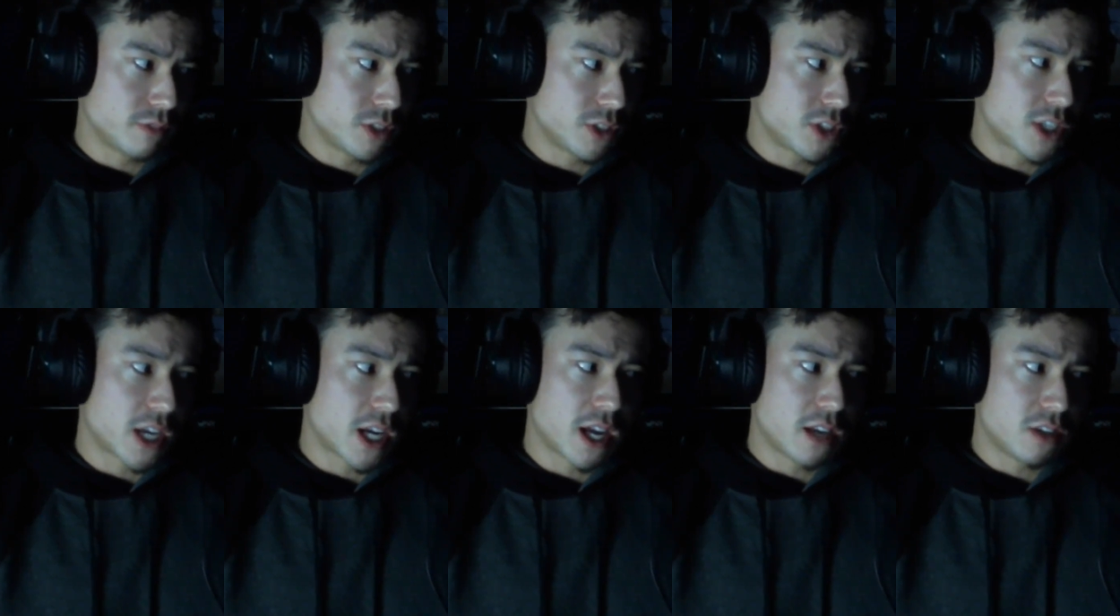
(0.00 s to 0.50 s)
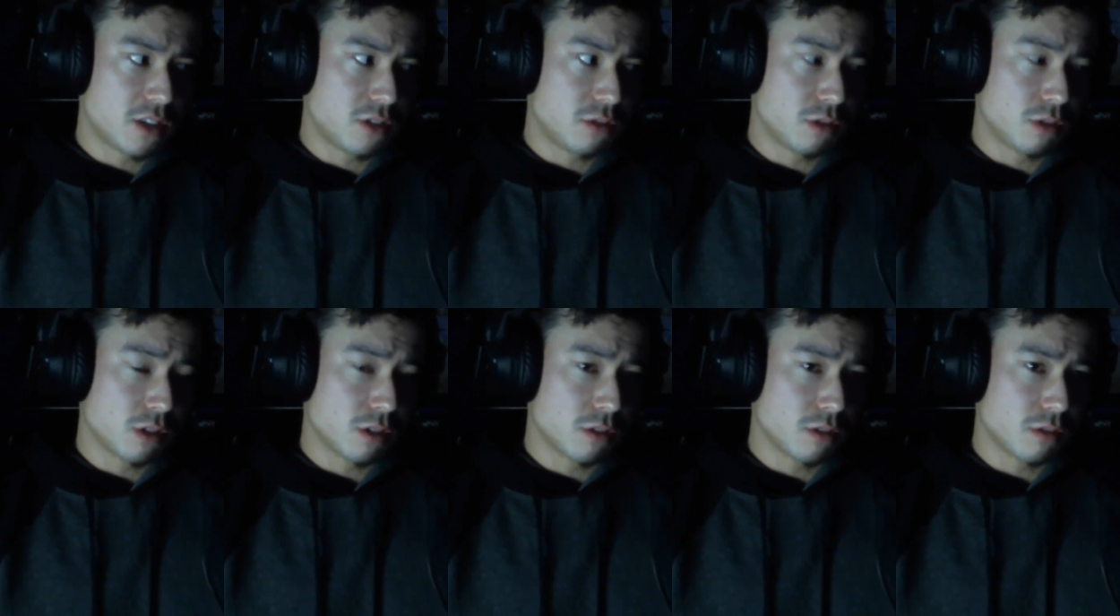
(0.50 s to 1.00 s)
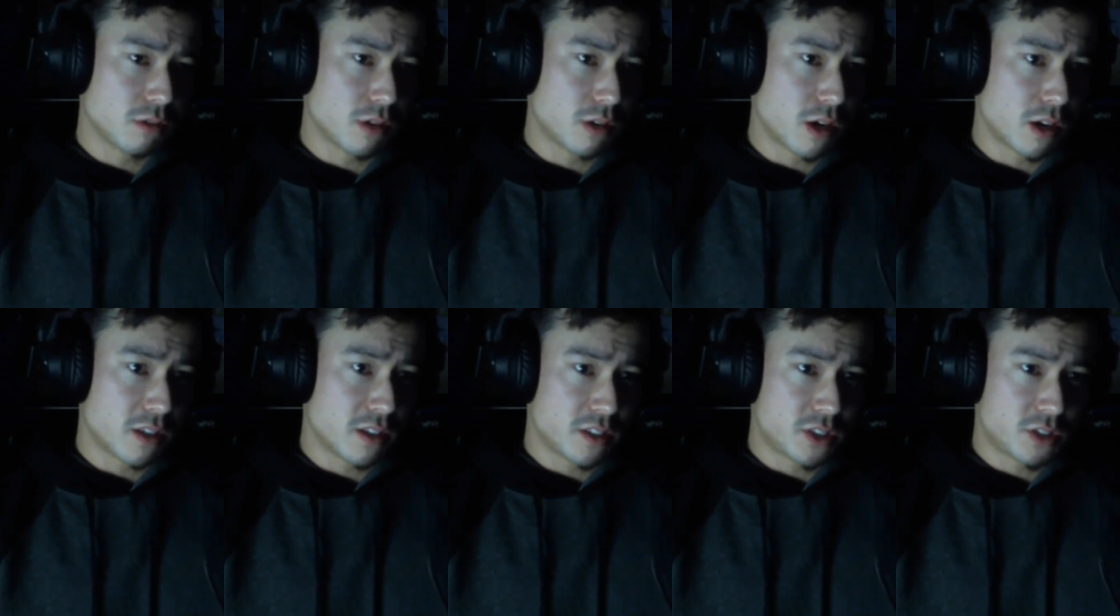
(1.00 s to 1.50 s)
side to her
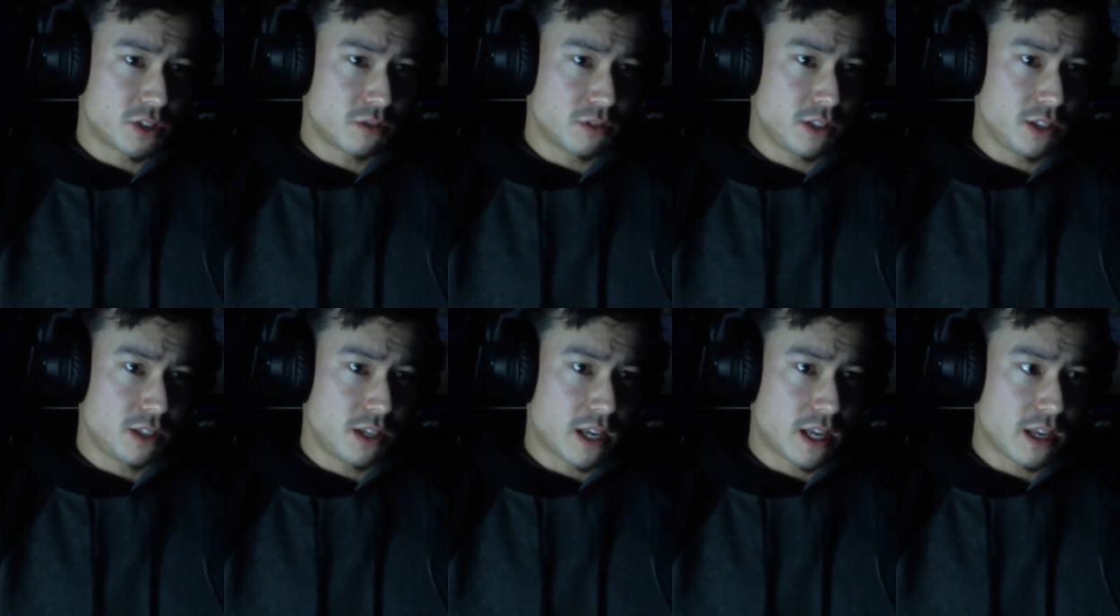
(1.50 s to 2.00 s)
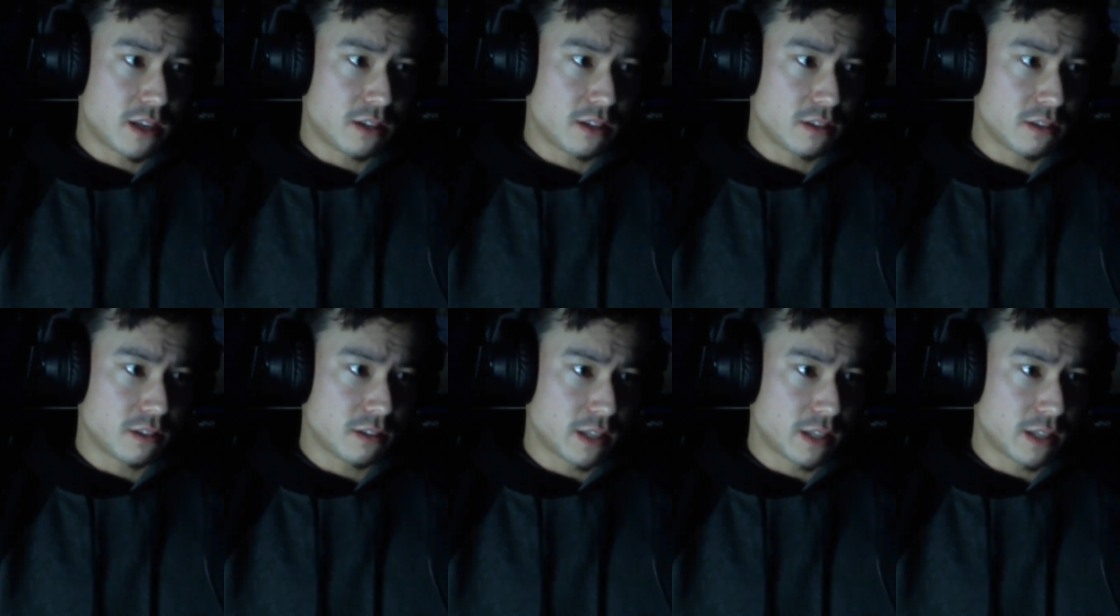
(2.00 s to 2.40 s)
artistry and